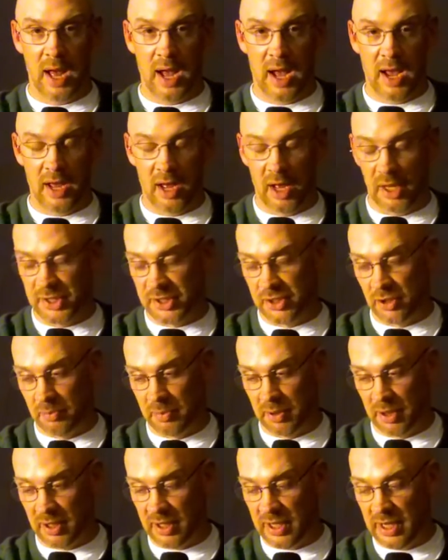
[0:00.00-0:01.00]
I also
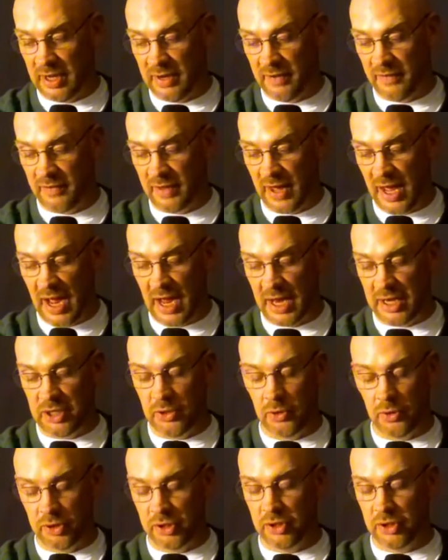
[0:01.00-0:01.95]
believe that you